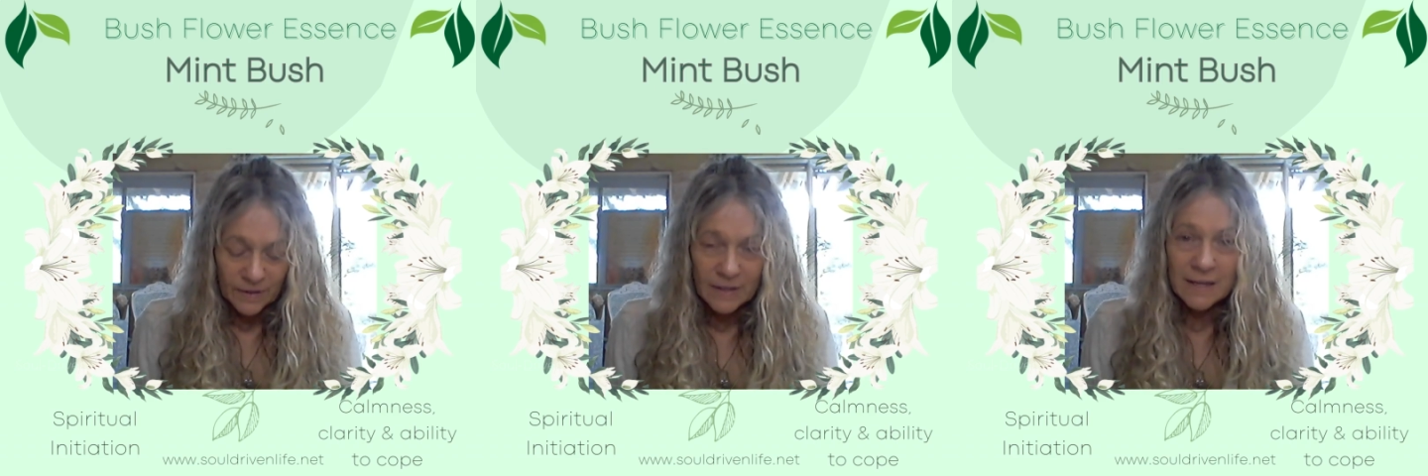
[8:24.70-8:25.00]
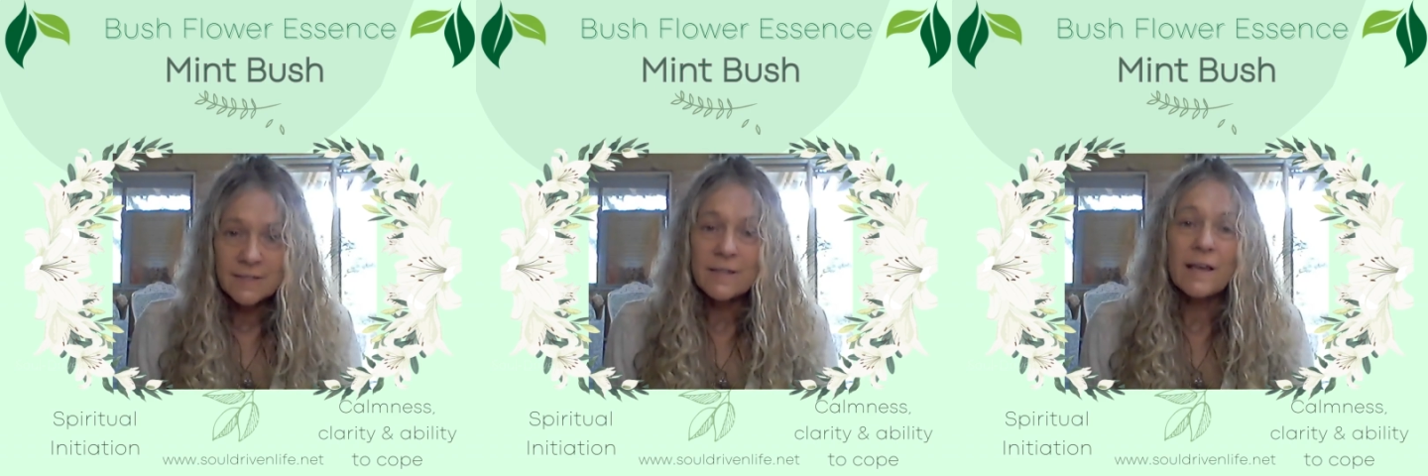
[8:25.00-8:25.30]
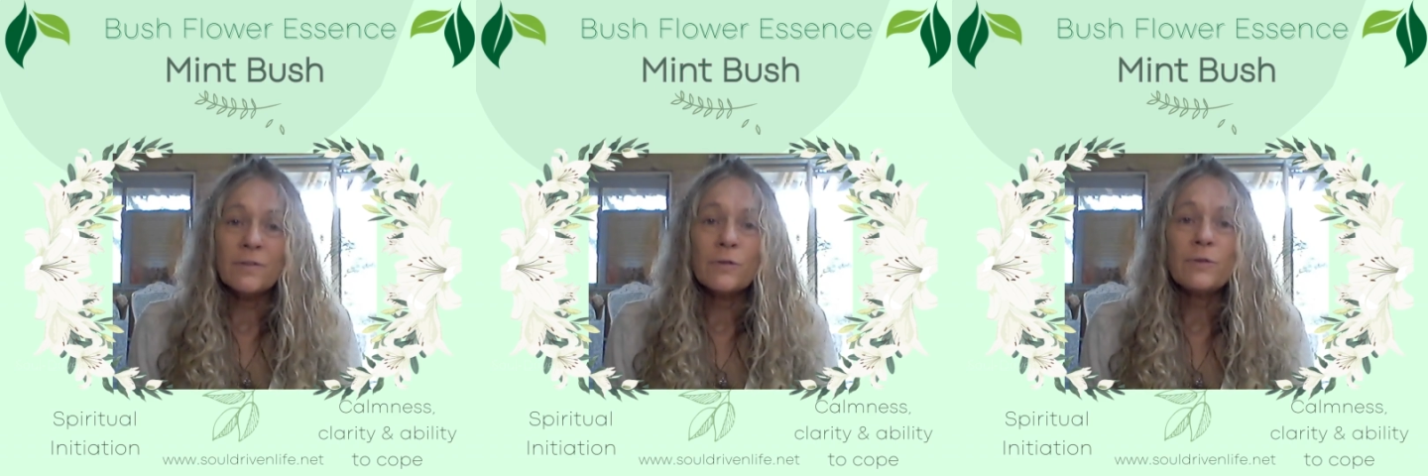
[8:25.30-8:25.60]
Yes,
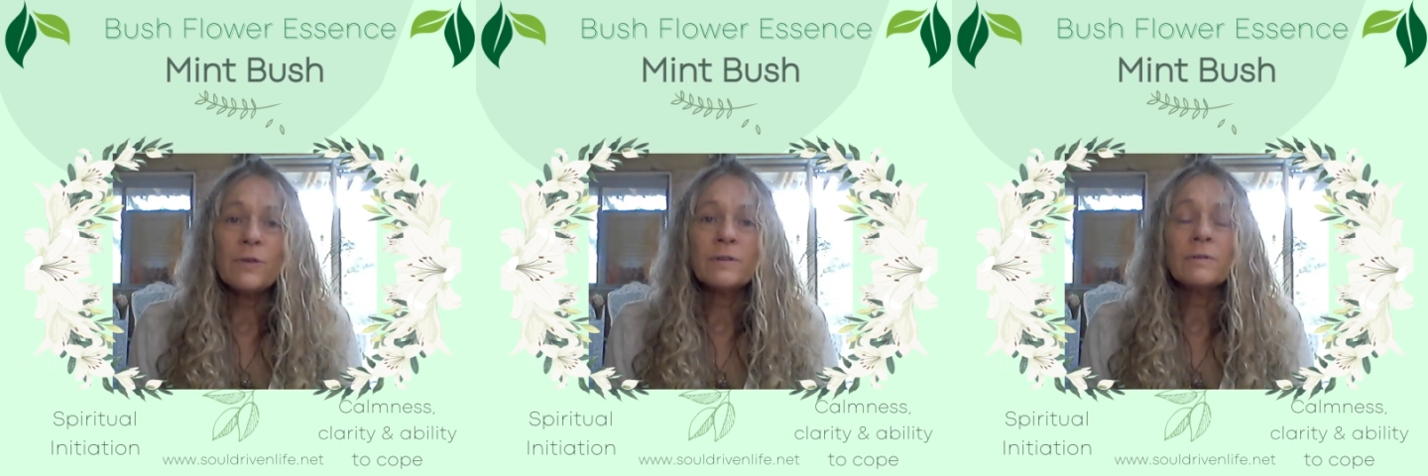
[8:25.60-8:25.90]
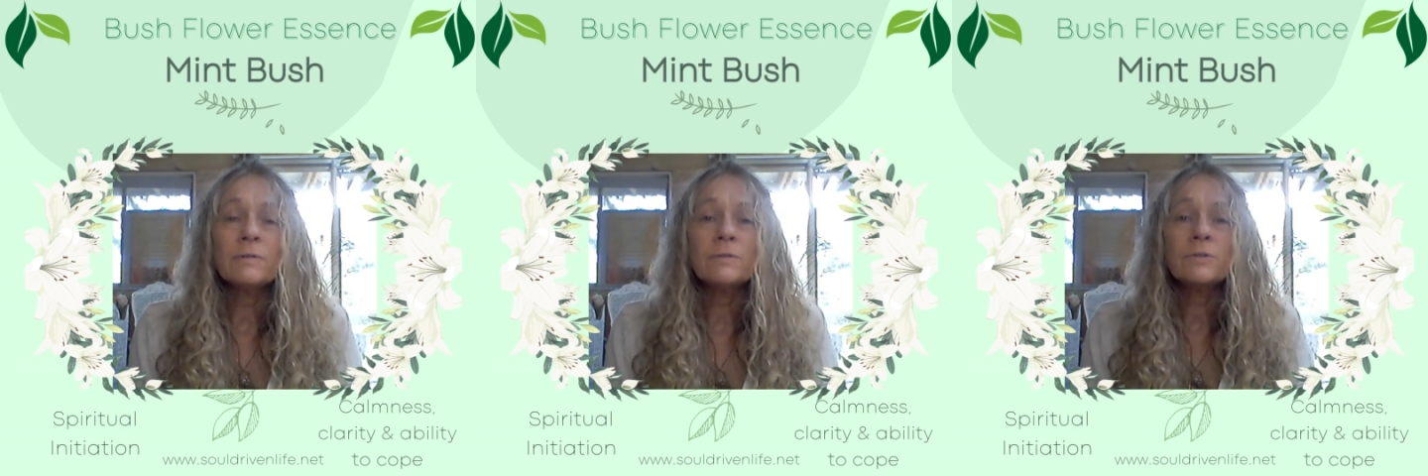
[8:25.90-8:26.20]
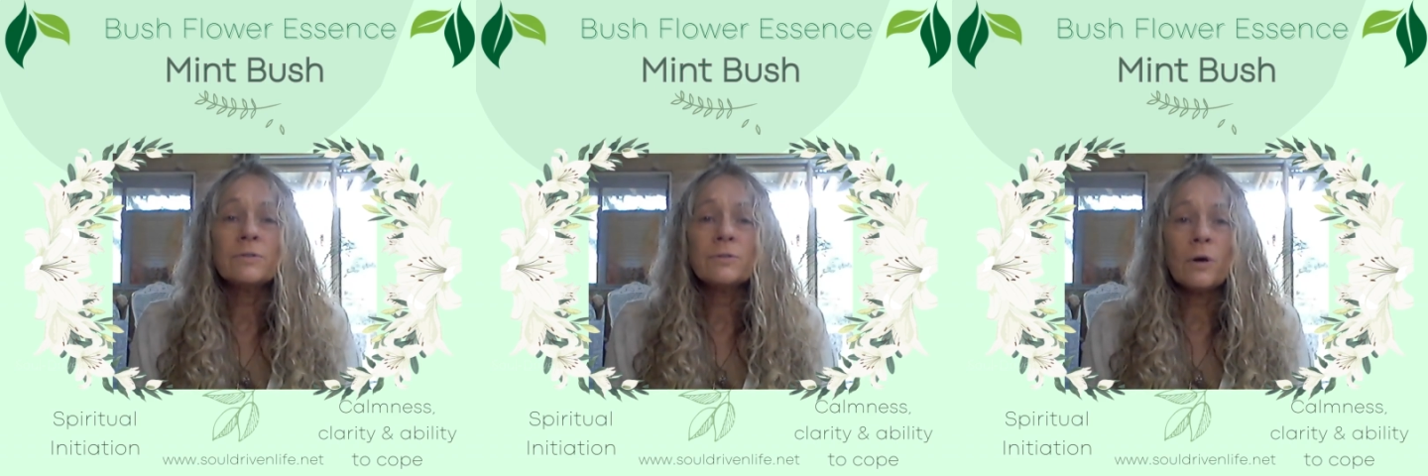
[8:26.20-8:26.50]
and the thing
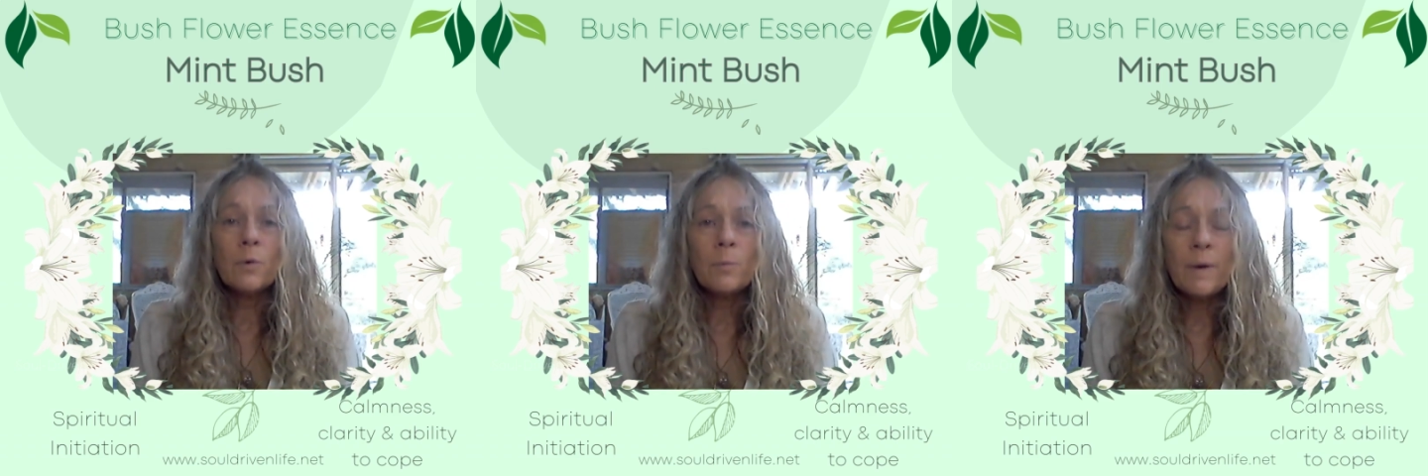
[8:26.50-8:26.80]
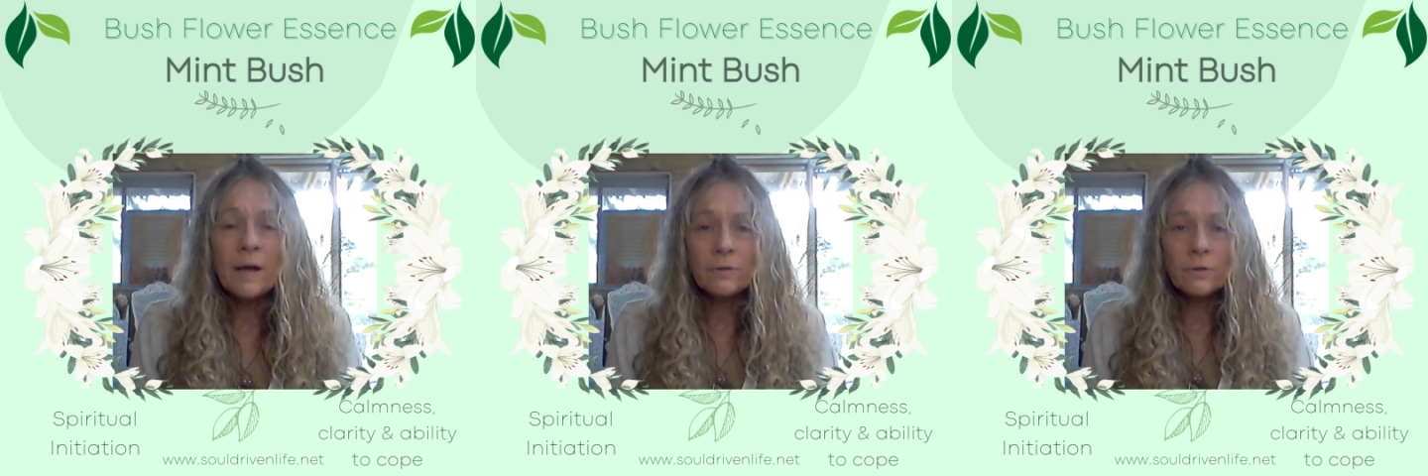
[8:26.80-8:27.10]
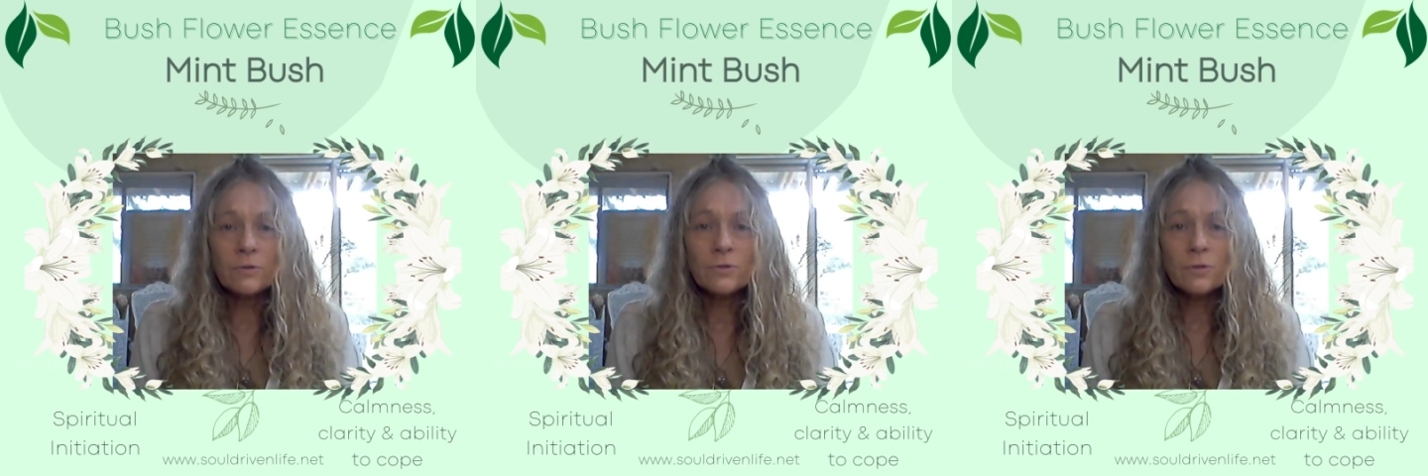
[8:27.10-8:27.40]
to know about
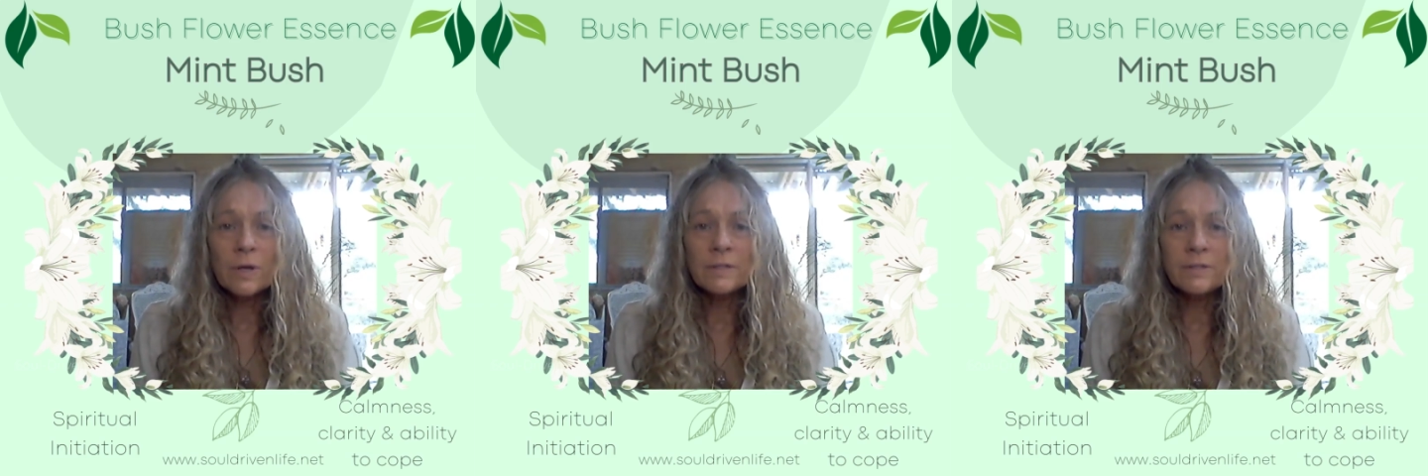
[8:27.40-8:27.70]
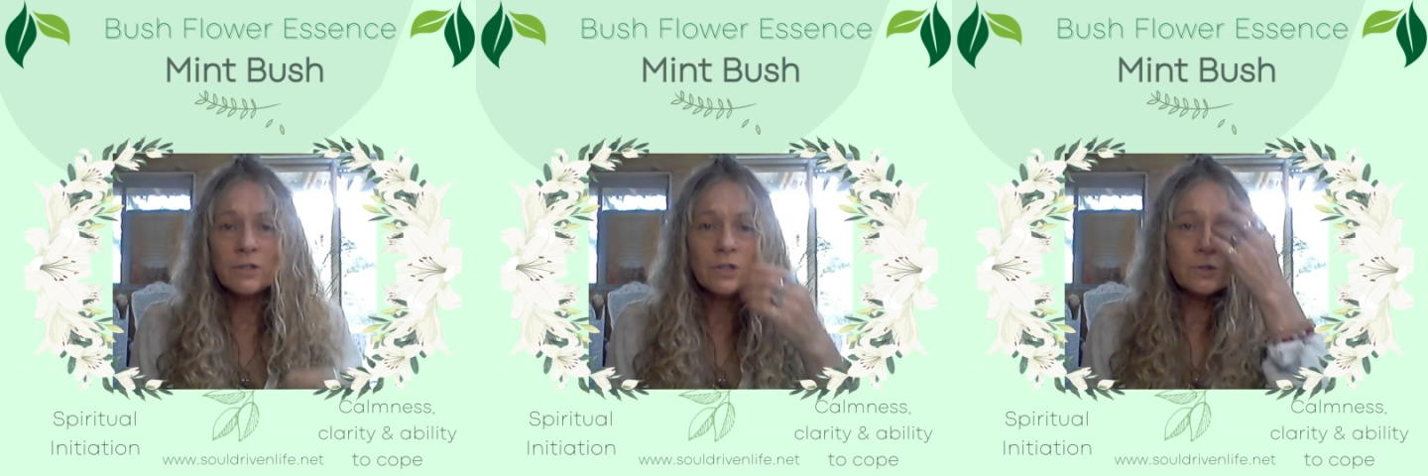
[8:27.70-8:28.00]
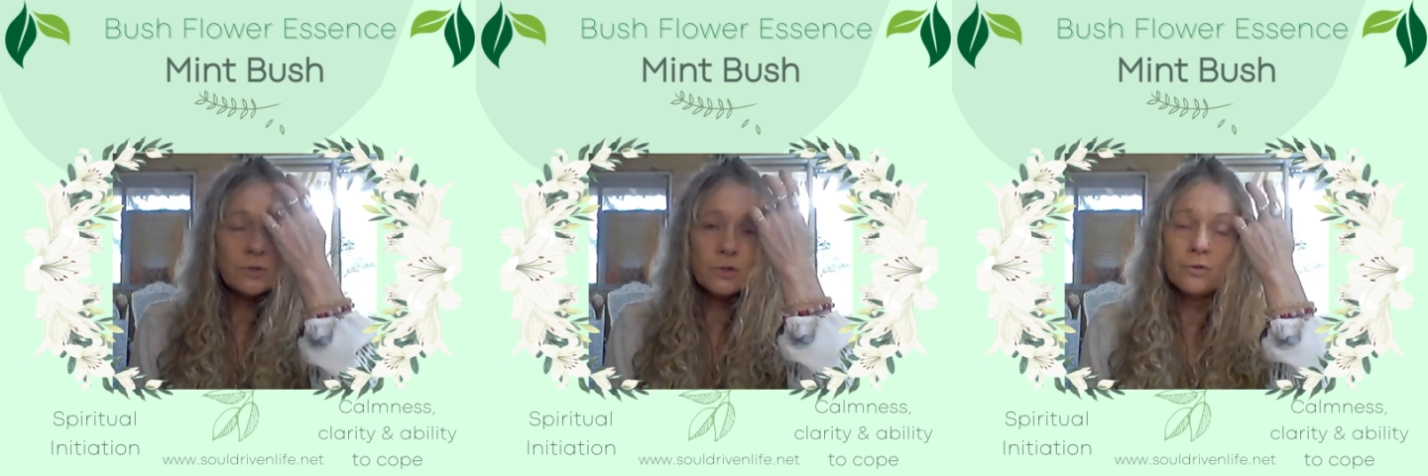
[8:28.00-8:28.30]
those transitions